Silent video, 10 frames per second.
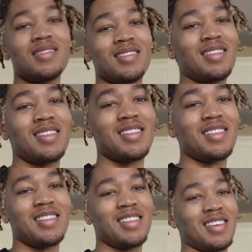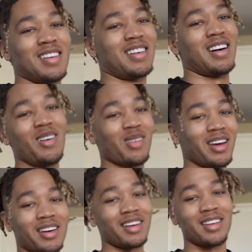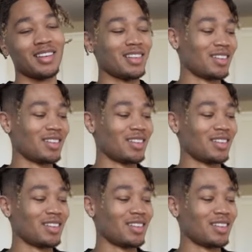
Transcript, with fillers: Oh no. I don't like that.